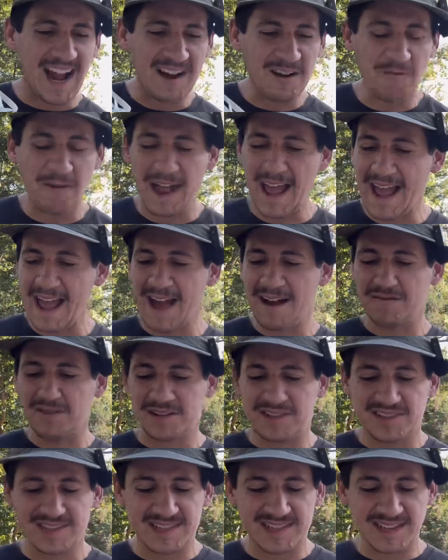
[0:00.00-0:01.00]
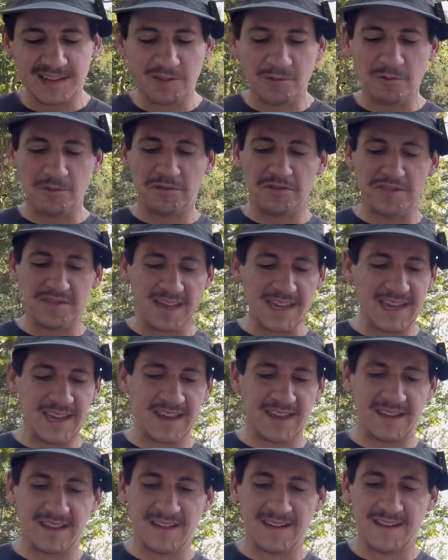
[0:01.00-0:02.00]
I don't have a single
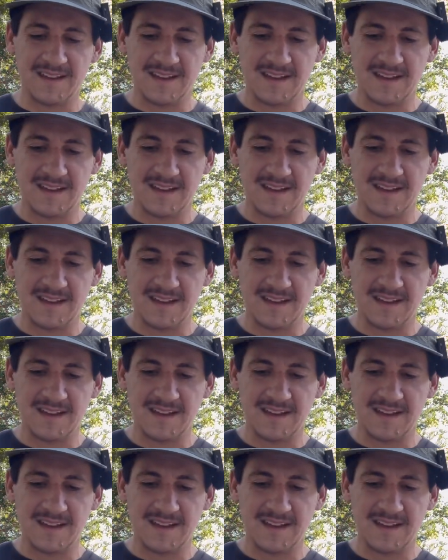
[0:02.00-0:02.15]
thing,